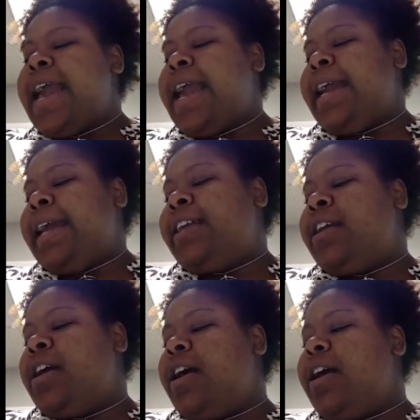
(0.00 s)

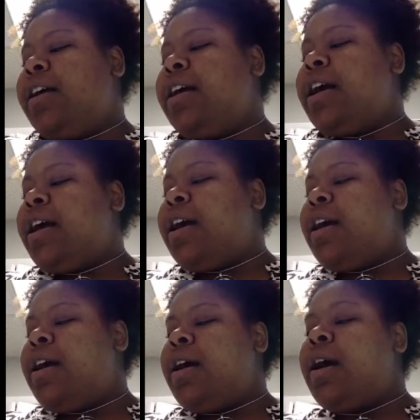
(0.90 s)
And
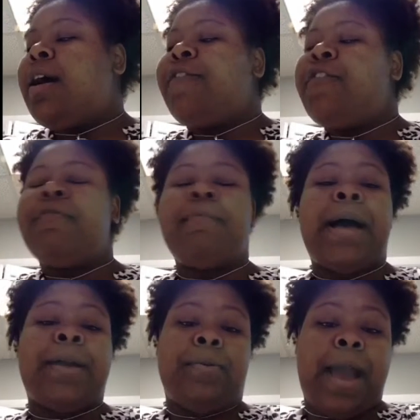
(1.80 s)
off of
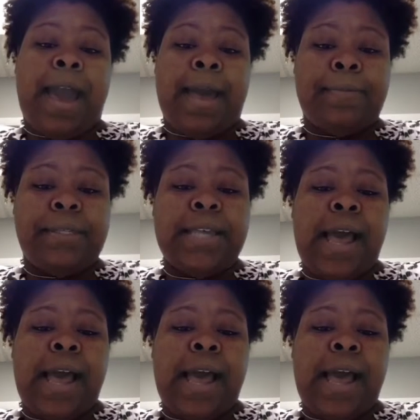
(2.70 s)
my wraps,